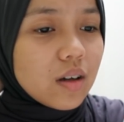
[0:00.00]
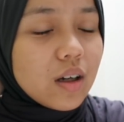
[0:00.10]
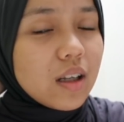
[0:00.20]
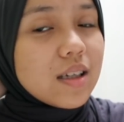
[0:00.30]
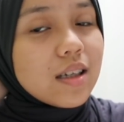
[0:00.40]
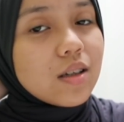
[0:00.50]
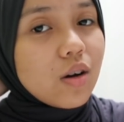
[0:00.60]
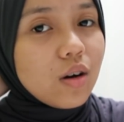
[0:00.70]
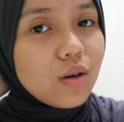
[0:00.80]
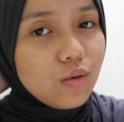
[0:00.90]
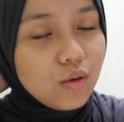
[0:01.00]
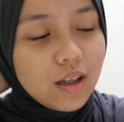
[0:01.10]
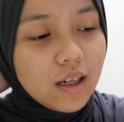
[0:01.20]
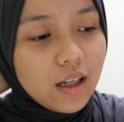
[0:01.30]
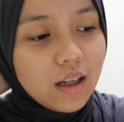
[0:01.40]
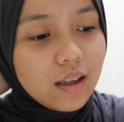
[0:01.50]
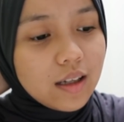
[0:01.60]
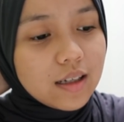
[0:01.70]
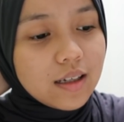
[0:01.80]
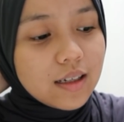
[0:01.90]
Okay, this is not a routine.
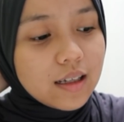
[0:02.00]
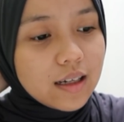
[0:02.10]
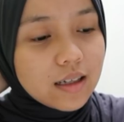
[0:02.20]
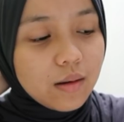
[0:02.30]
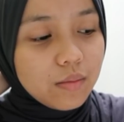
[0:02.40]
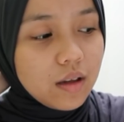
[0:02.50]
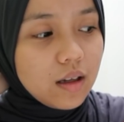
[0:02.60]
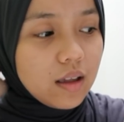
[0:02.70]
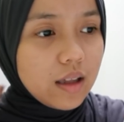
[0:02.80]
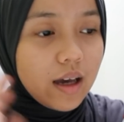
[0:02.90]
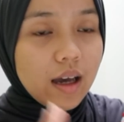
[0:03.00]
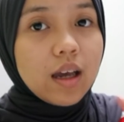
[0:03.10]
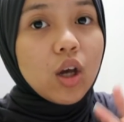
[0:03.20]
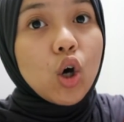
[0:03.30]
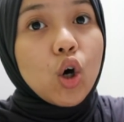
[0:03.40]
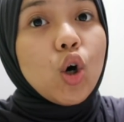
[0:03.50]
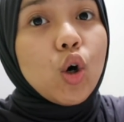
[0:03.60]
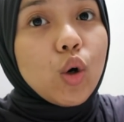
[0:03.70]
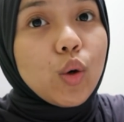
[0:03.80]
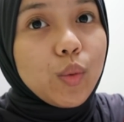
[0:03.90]
This is like something that
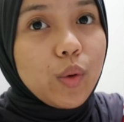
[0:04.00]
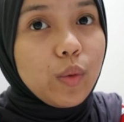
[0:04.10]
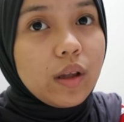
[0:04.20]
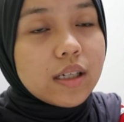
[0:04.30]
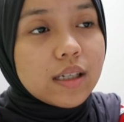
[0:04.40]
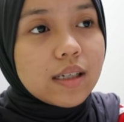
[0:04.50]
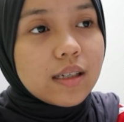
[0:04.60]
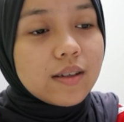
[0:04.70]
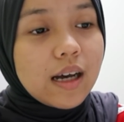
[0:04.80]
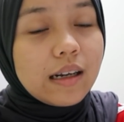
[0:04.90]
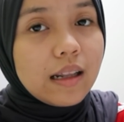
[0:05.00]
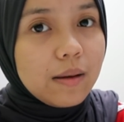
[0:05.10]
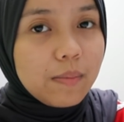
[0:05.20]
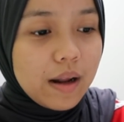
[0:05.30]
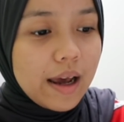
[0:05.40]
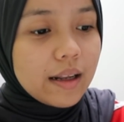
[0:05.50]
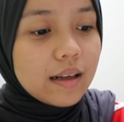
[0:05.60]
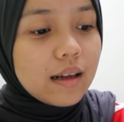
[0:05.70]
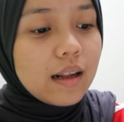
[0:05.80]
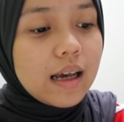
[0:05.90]
we just suddenly
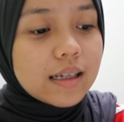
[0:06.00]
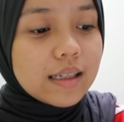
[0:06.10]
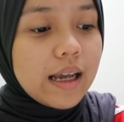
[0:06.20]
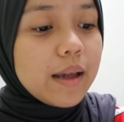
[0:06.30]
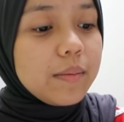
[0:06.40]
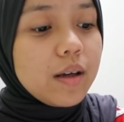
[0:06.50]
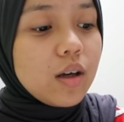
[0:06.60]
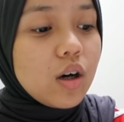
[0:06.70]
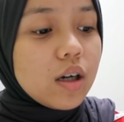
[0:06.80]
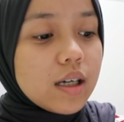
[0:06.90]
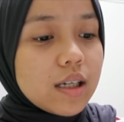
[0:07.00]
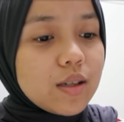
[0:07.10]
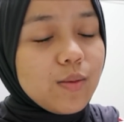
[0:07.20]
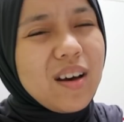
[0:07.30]
planned last night because